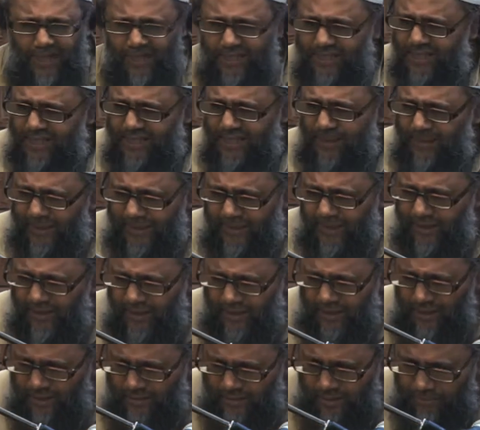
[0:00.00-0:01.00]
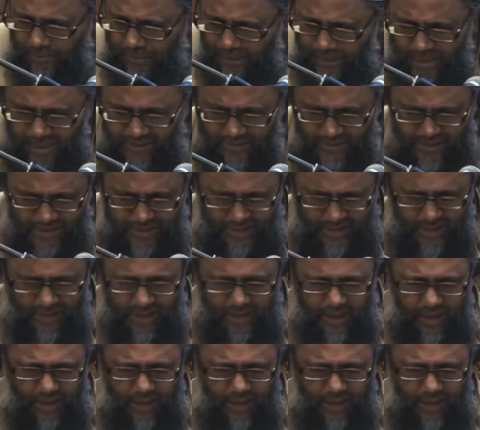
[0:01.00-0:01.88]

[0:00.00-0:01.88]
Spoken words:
wa ta'ala says about the believers.